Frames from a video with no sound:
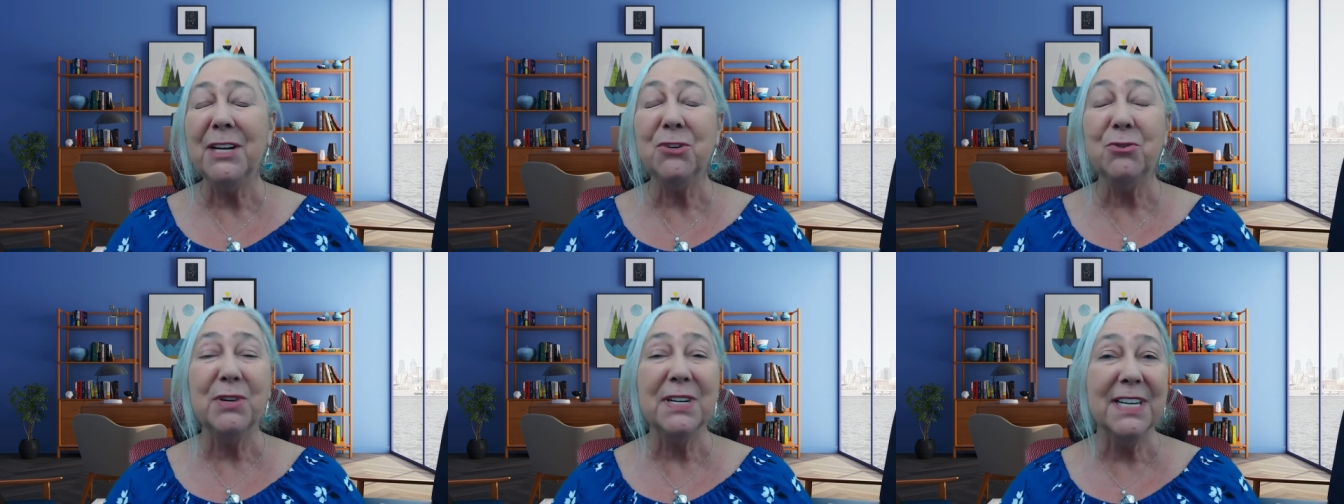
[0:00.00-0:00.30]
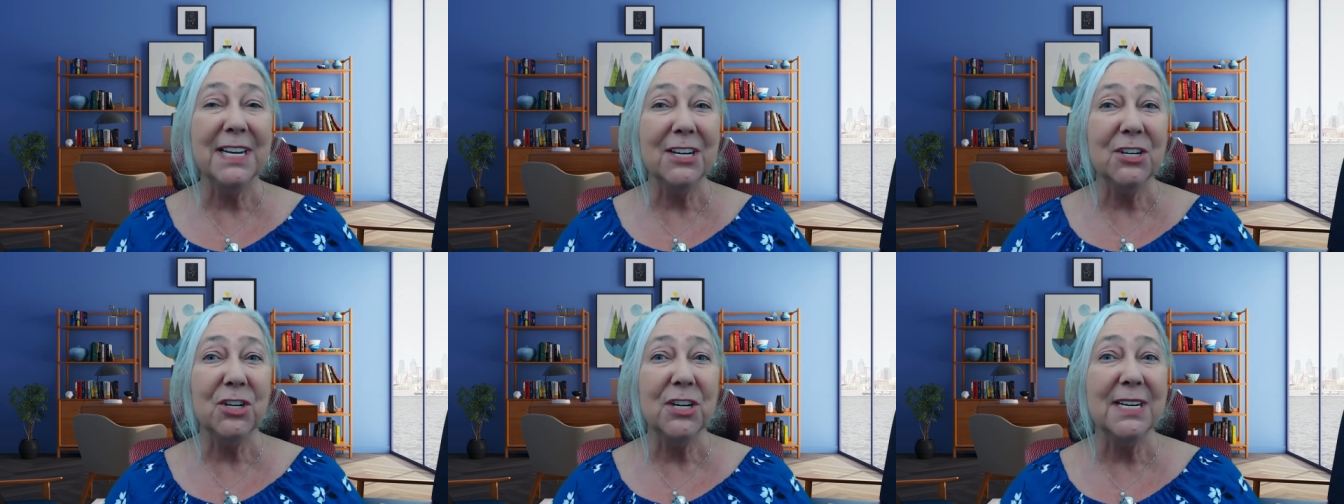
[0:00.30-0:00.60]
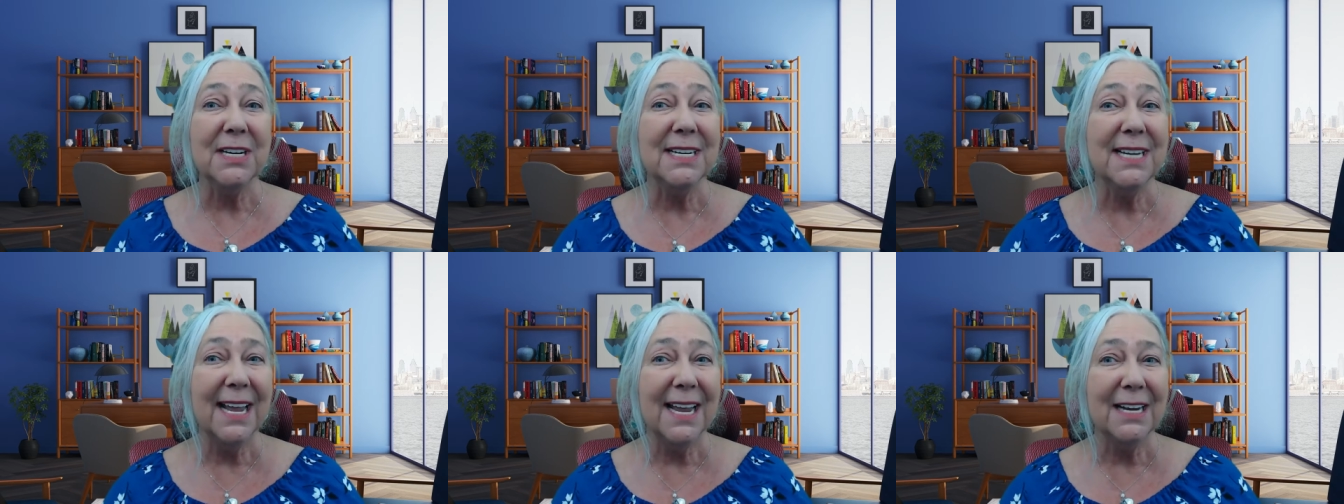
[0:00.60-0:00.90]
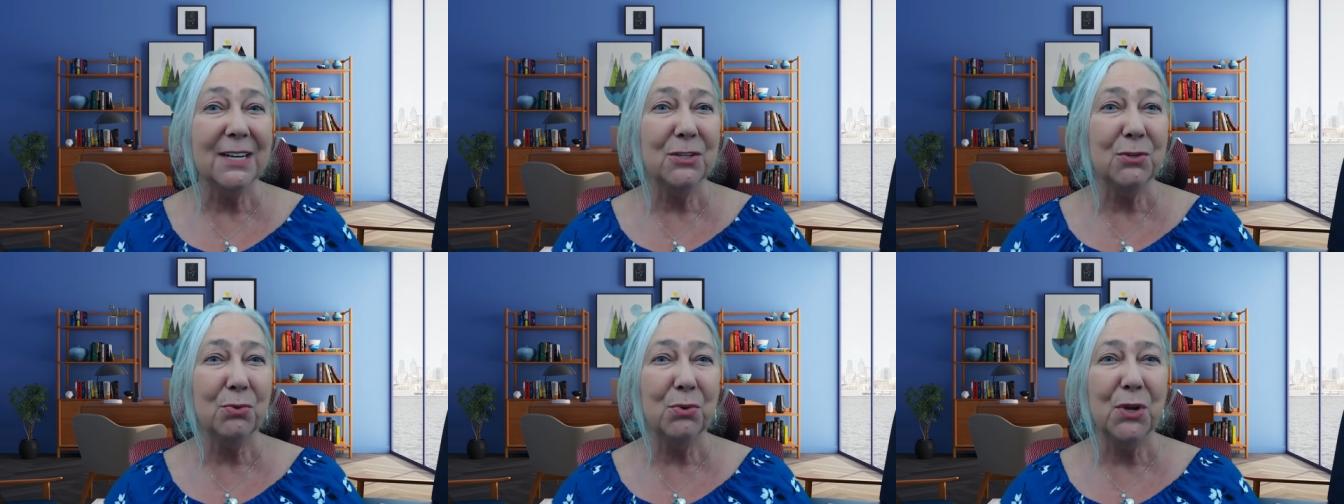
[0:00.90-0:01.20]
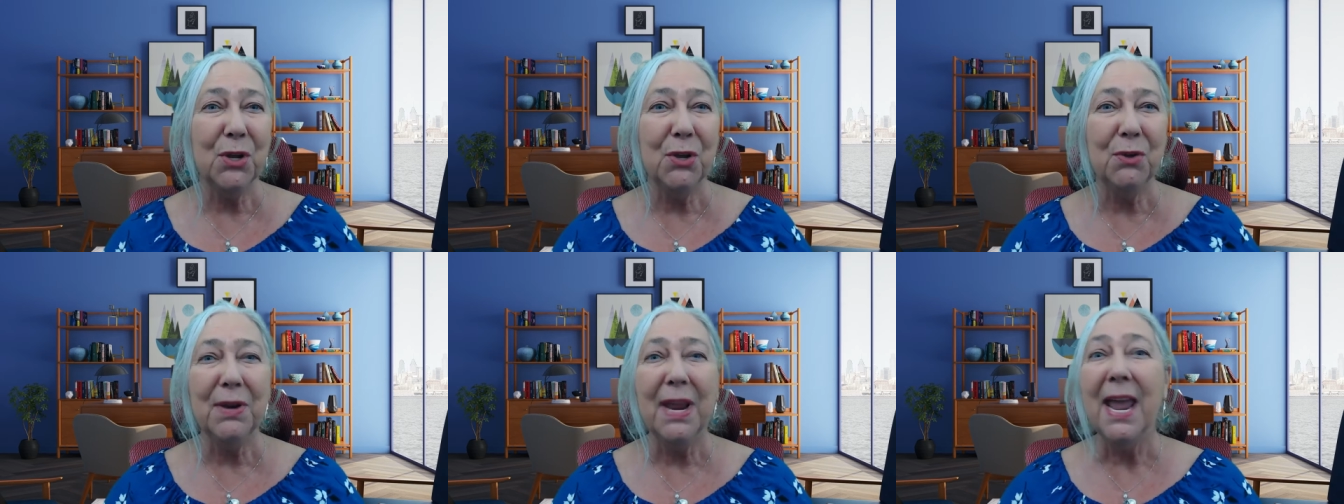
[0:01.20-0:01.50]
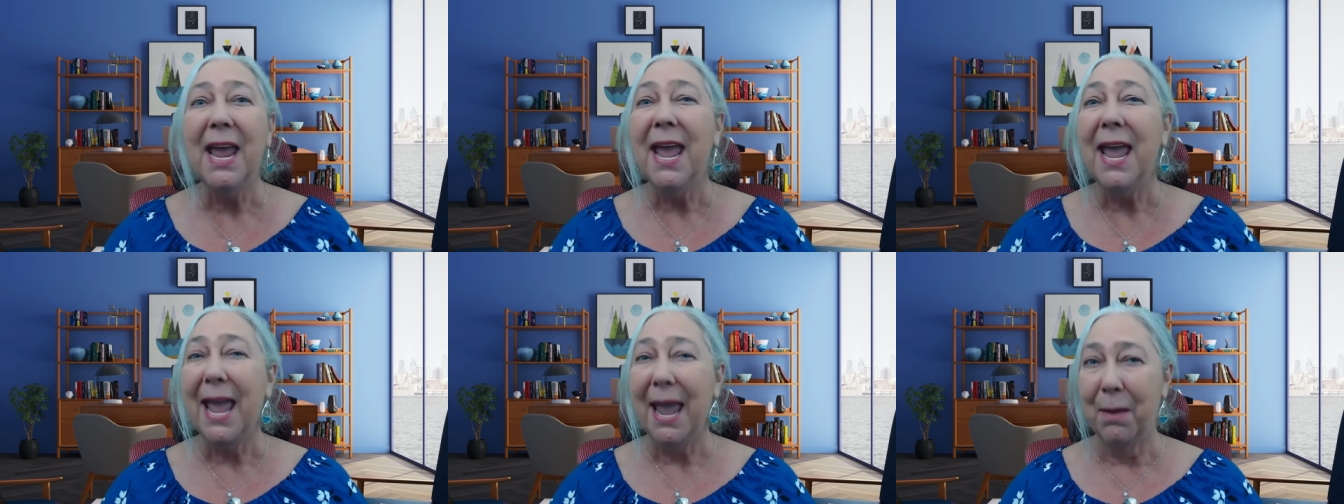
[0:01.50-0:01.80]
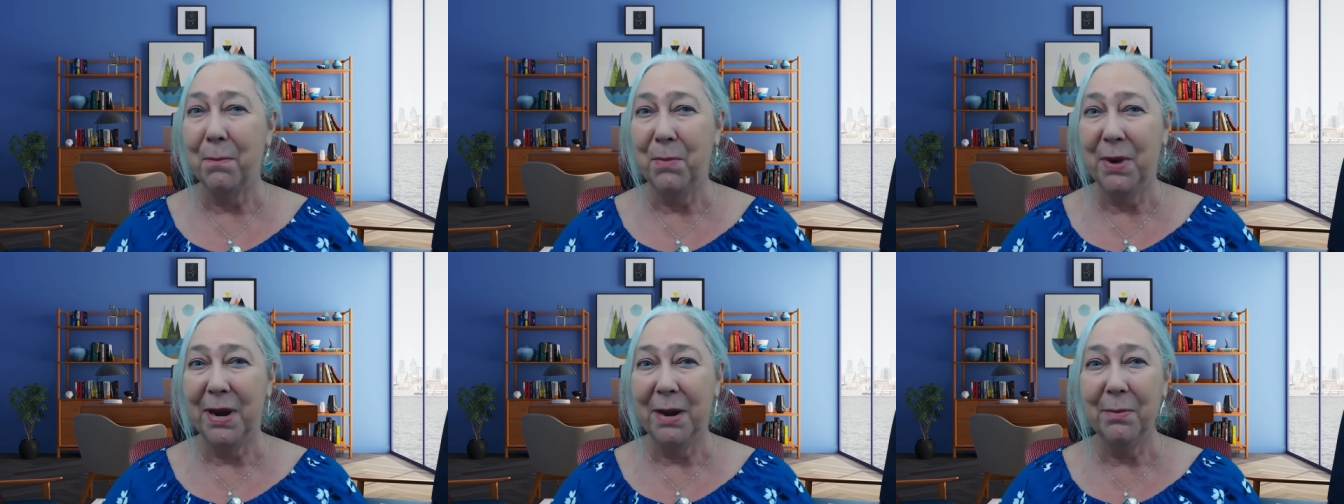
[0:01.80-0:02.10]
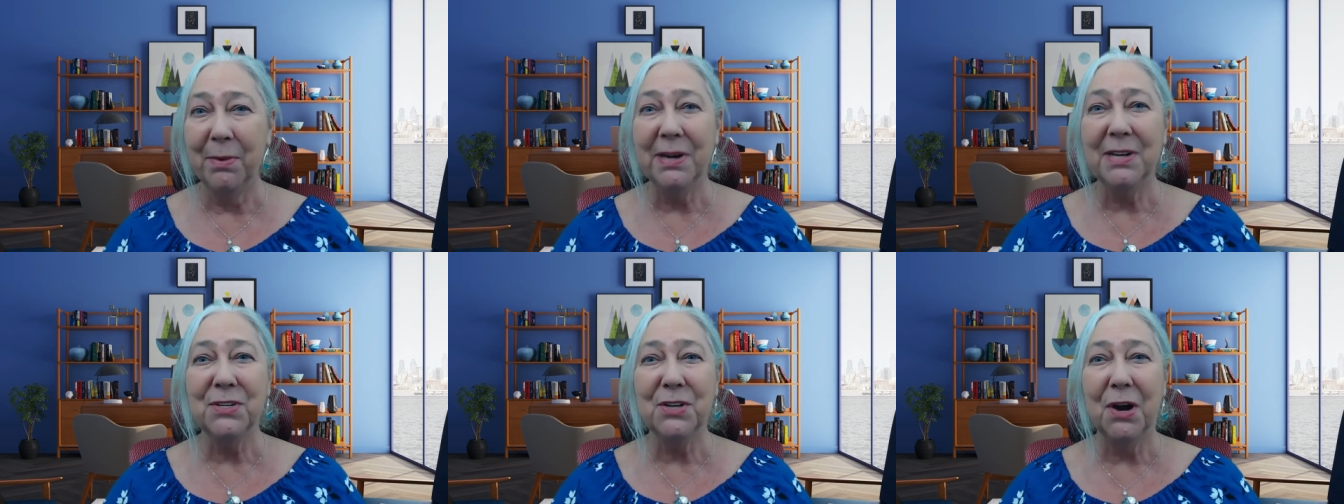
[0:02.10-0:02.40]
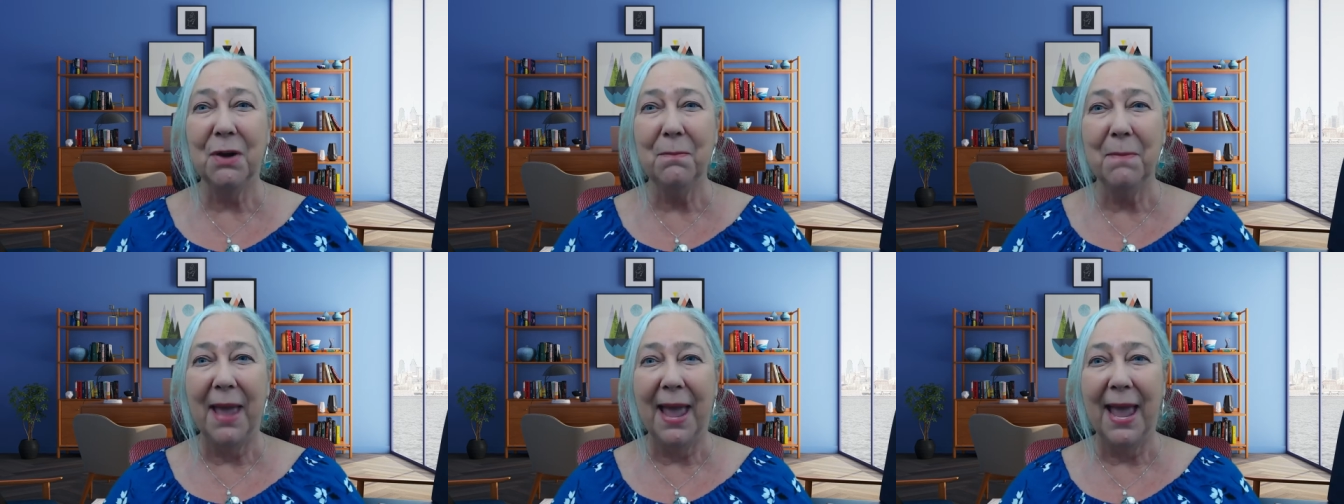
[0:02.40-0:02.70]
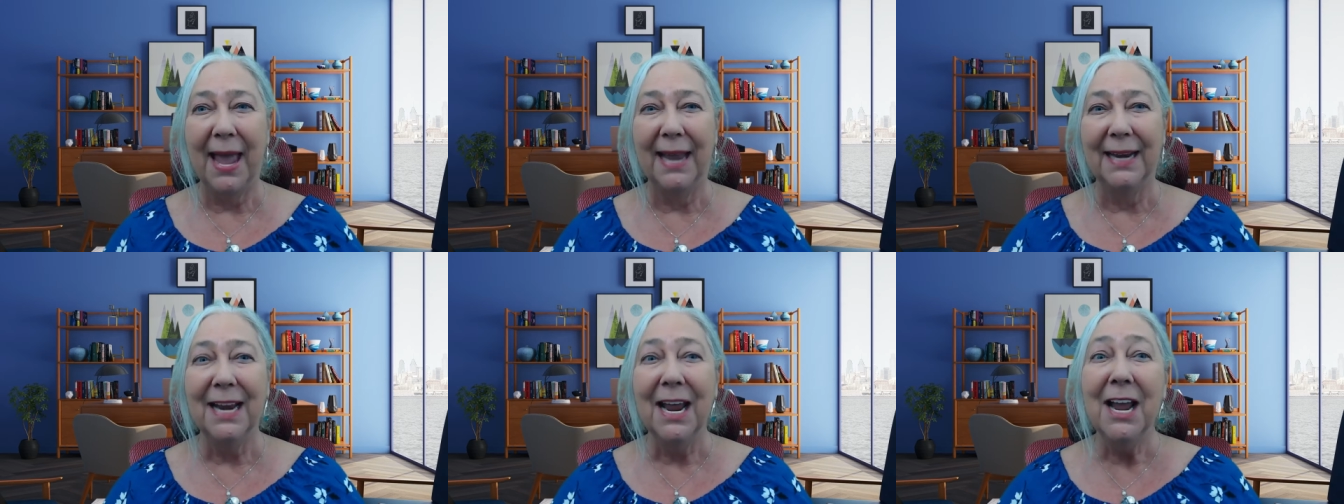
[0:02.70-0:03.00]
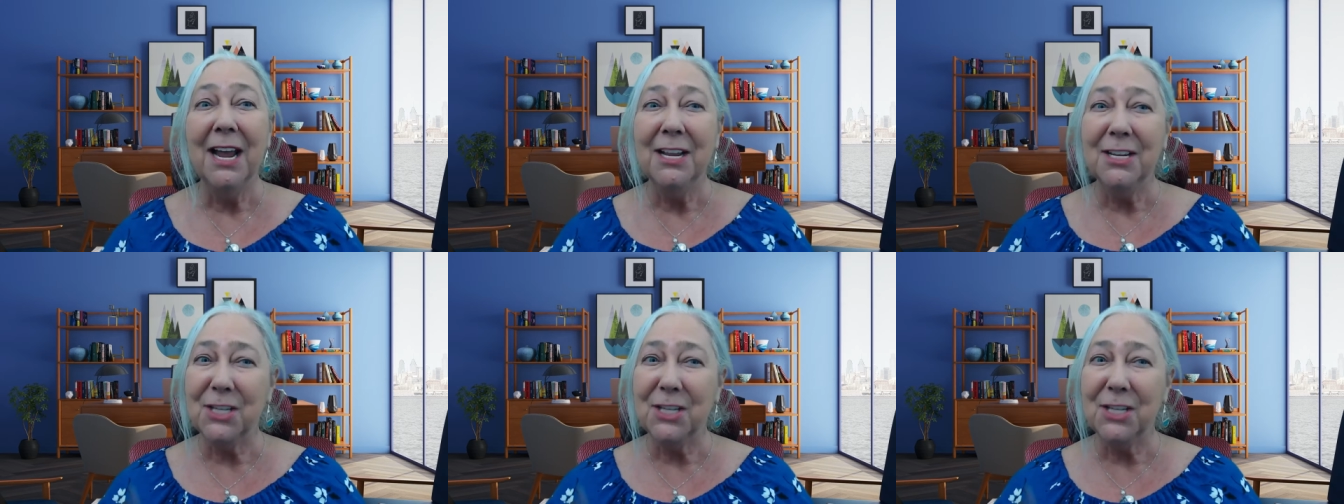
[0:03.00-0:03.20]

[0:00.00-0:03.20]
tradition takes root and memories are made.